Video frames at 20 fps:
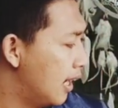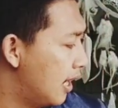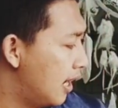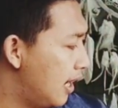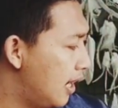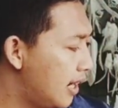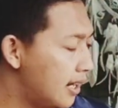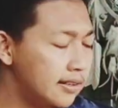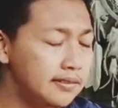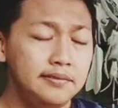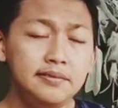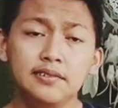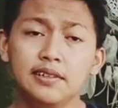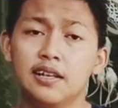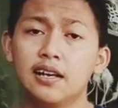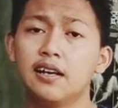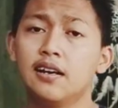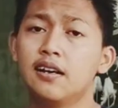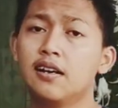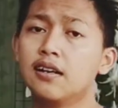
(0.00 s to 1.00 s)
And
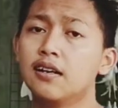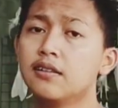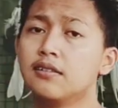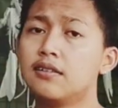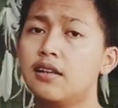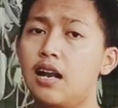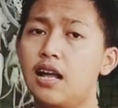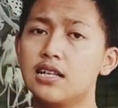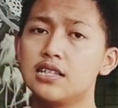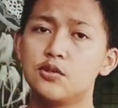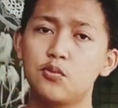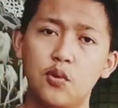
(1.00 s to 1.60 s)
the last